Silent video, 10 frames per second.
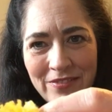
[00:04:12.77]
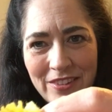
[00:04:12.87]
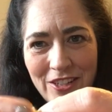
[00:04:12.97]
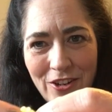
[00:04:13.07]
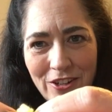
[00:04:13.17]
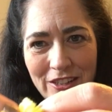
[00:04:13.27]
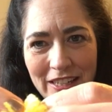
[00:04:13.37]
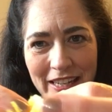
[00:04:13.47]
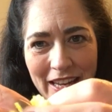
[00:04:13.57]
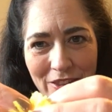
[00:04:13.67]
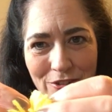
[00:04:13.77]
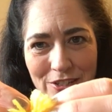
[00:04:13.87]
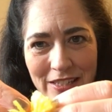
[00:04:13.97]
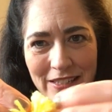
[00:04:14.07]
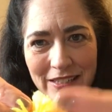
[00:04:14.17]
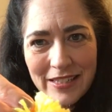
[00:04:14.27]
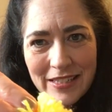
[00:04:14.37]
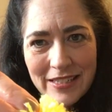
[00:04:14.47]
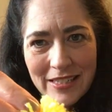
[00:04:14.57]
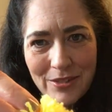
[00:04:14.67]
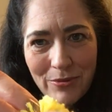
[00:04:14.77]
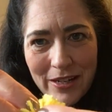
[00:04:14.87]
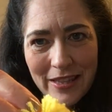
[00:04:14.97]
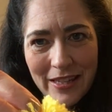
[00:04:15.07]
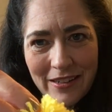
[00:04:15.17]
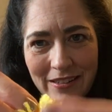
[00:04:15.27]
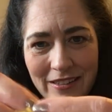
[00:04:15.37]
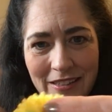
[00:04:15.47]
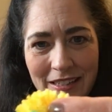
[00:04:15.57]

the yarn that gathers it is. It's right there.